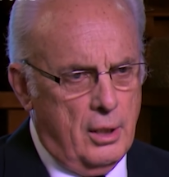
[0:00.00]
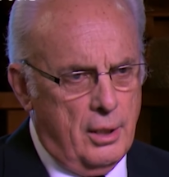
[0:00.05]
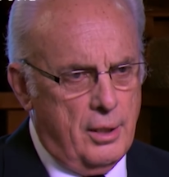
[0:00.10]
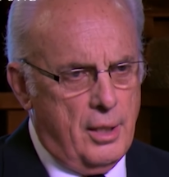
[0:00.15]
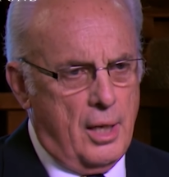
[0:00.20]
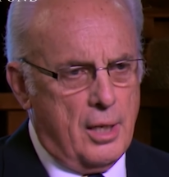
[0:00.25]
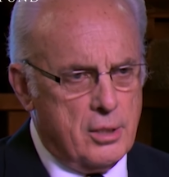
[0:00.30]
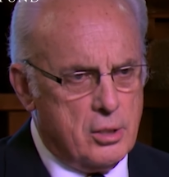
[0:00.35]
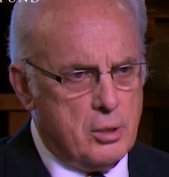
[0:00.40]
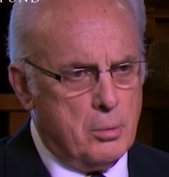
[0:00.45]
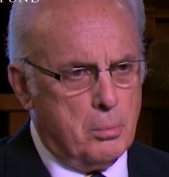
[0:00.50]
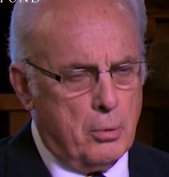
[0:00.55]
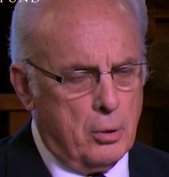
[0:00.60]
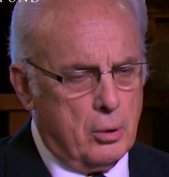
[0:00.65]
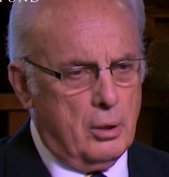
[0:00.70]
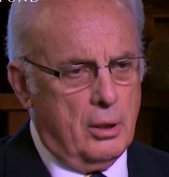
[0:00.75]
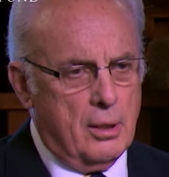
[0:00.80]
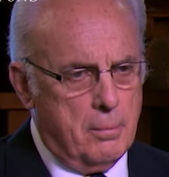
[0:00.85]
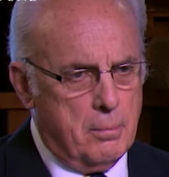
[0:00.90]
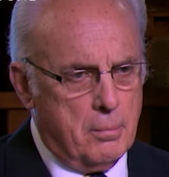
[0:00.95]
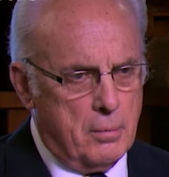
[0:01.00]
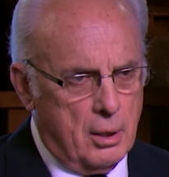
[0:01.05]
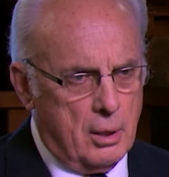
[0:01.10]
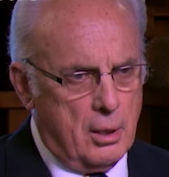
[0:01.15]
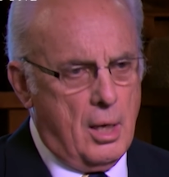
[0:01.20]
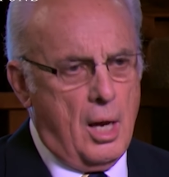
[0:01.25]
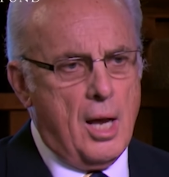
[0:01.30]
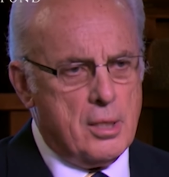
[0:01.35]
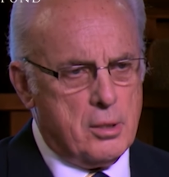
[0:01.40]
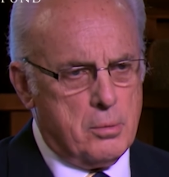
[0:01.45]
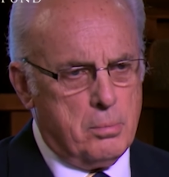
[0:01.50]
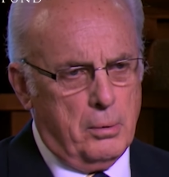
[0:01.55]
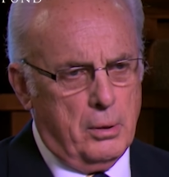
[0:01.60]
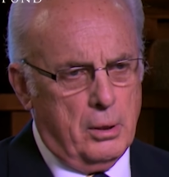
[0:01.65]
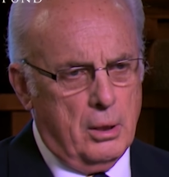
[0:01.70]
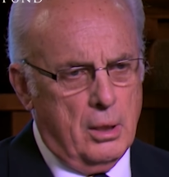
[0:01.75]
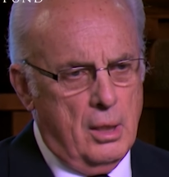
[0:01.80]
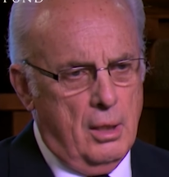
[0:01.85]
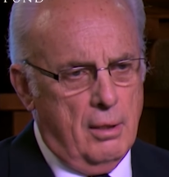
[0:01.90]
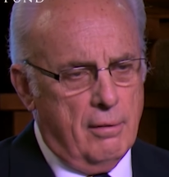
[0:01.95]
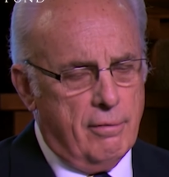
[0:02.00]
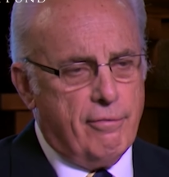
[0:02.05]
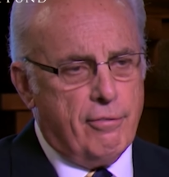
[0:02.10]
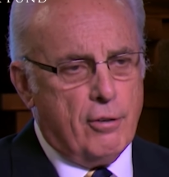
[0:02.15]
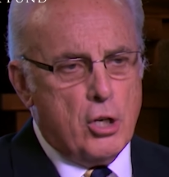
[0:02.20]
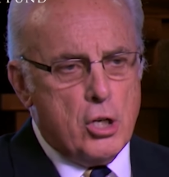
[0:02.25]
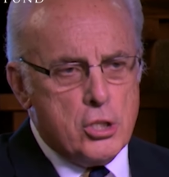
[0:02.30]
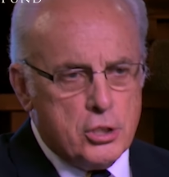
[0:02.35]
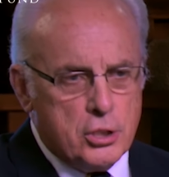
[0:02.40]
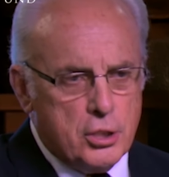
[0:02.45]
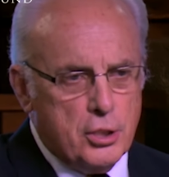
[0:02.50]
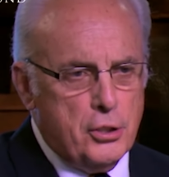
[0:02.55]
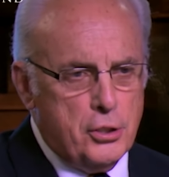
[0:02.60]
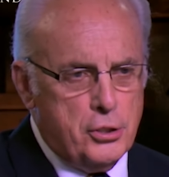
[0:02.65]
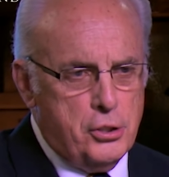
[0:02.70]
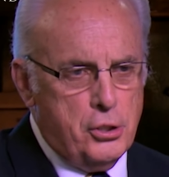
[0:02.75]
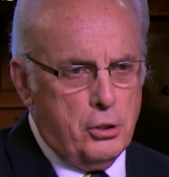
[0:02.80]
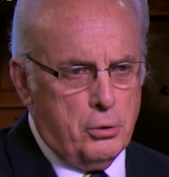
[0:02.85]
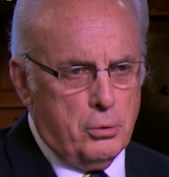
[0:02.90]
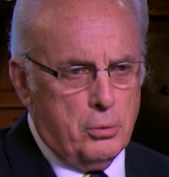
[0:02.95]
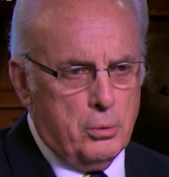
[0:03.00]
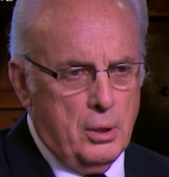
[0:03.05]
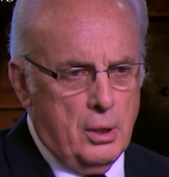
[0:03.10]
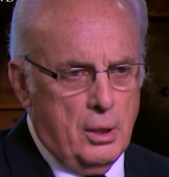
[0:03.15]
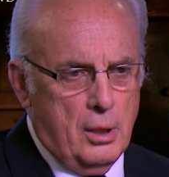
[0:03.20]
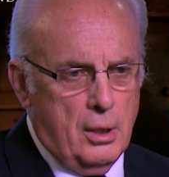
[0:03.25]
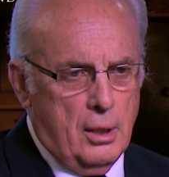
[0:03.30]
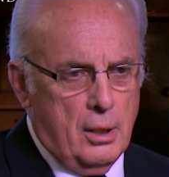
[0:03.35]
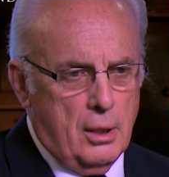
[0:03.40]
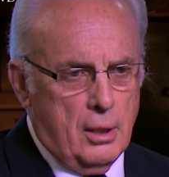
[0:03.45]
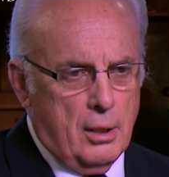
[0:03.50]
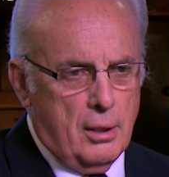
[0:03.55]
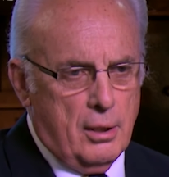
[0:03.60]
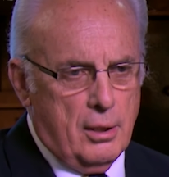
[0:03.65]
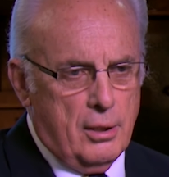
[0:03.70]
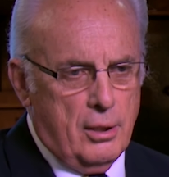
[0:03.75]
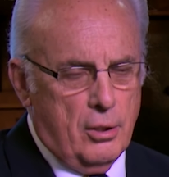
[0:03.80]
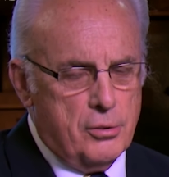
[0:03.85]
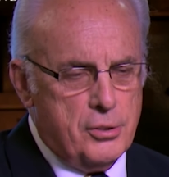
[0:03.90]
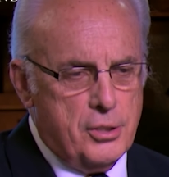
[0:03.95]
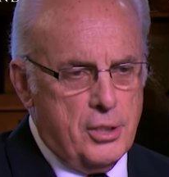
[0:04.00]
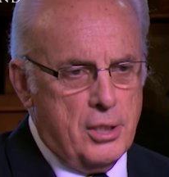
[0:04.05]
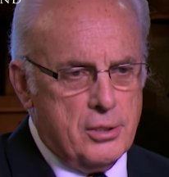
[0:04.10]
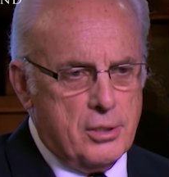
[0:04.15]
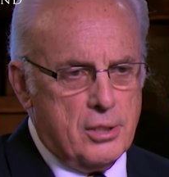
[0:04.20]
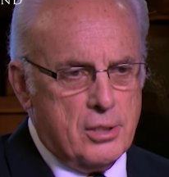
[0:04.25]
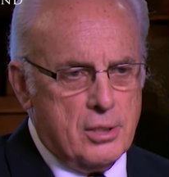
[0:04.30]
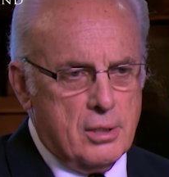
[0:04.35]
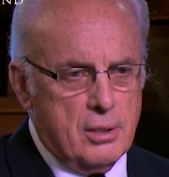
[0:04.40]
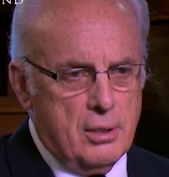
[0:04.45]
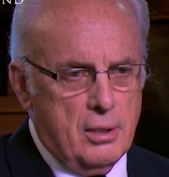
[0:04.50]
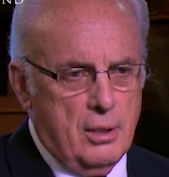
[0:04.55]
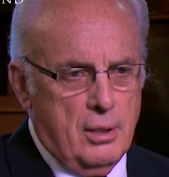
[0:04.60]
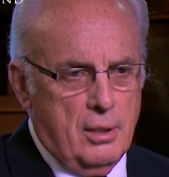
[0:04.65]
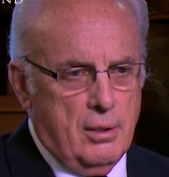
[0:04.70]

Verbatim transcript: and that is to proclaim the gospel first to the Jew. Uh, you know, Jesus